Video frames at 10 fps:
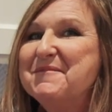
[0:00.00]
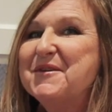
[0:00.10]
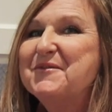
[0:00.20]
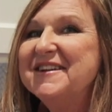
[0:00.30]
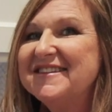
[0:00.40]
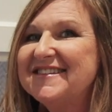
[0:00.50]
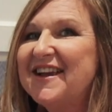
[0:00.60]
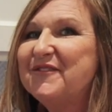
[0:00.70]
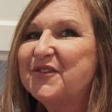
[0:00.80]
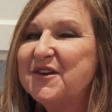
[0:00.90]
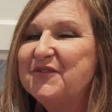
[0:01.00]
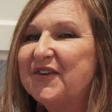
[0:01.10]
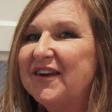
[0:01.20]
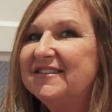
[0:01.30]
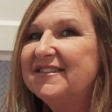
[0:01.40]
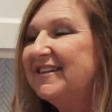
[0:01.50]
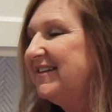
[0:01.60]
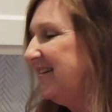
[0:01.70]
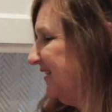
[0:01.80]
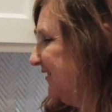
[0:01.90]
But we just have three friends.
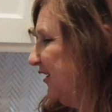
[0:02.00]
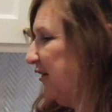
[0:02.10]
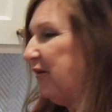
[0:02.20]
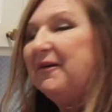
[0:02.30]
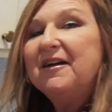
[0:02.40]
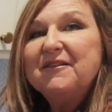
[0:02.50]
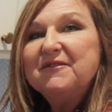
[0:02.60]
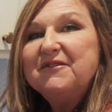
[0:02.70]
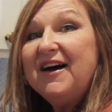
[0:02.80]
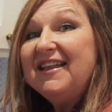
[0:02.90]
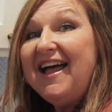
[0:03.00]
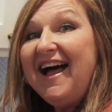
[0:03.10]
So, voila.